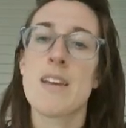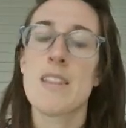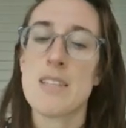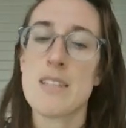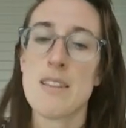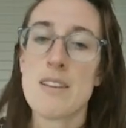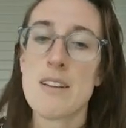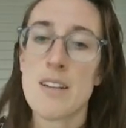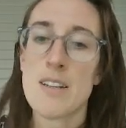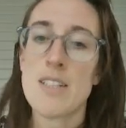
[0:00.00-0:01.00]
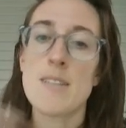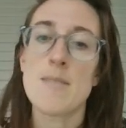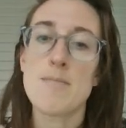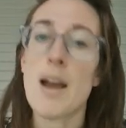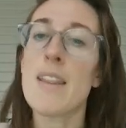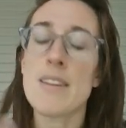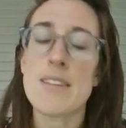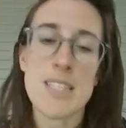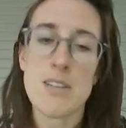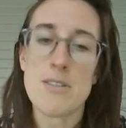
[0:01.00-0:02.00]
The 3rd
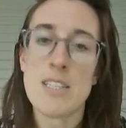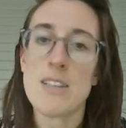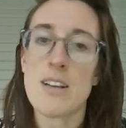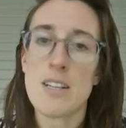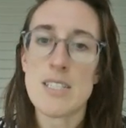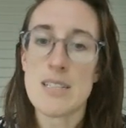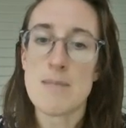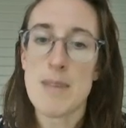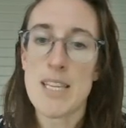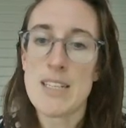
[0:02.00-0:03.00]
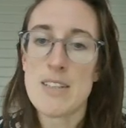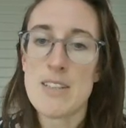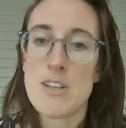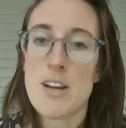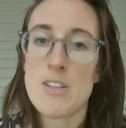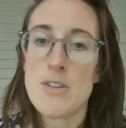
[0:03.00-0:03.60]
month DOT log didn't make it in the chart.